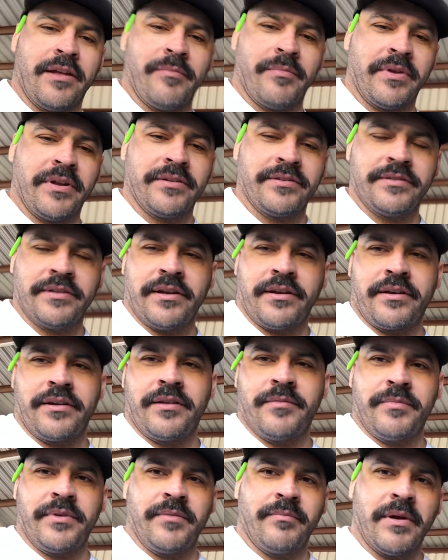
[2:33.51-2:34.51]
but it's not gonna
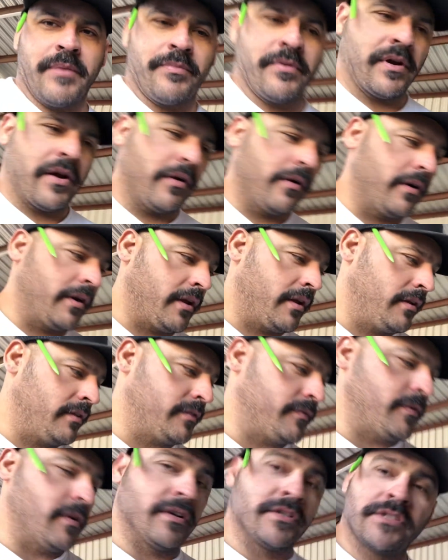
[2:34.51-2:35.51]
be my priority. It's
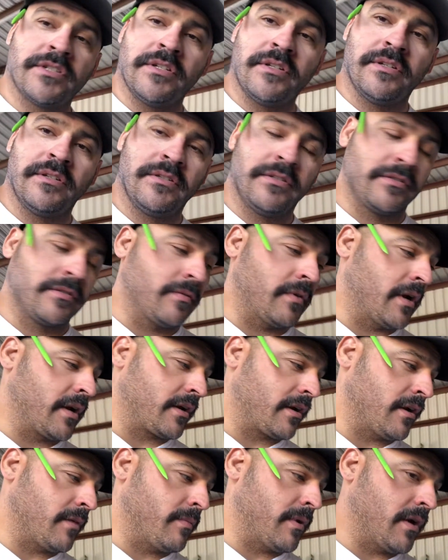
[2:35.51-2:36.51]
function, it's what I
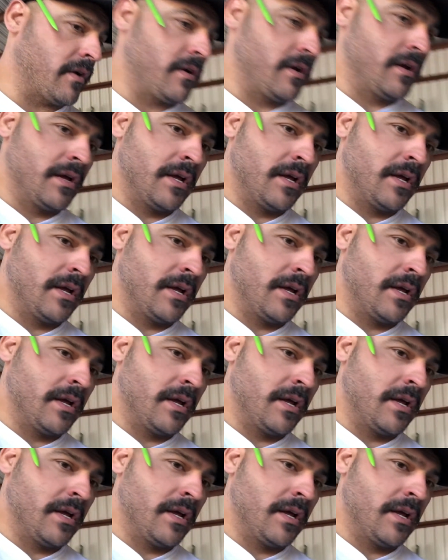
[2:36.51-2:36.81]
care about.